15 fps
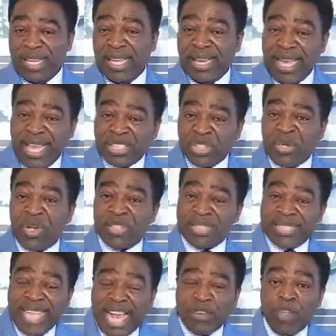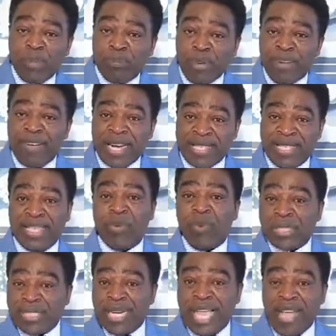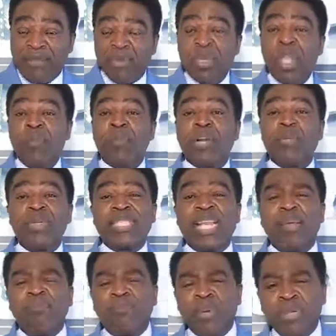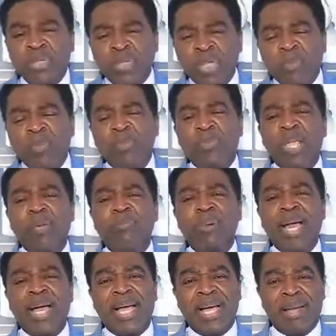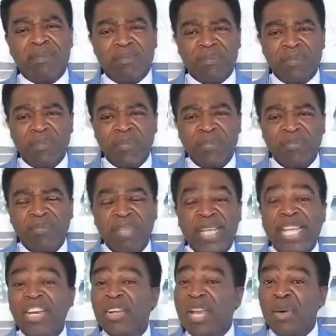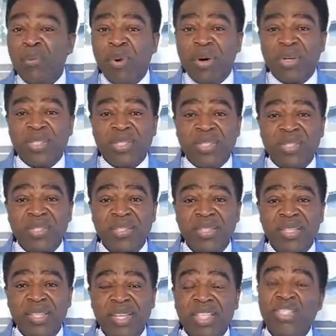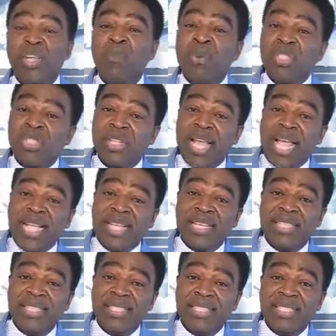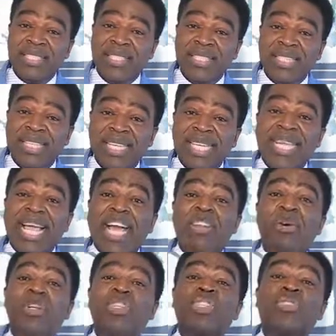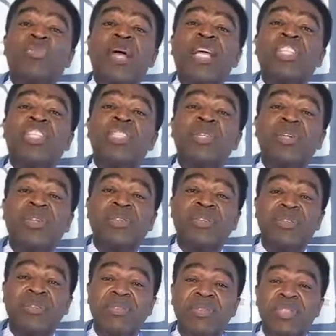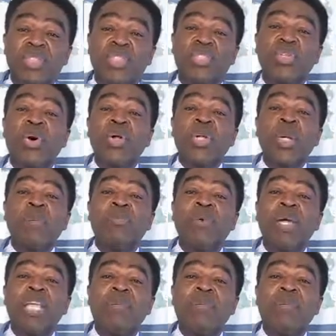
Lazarus died with poverty. He was in heaven, but it was at the bosom of Abraham. In other words, it's almost like he had no treasure stored up for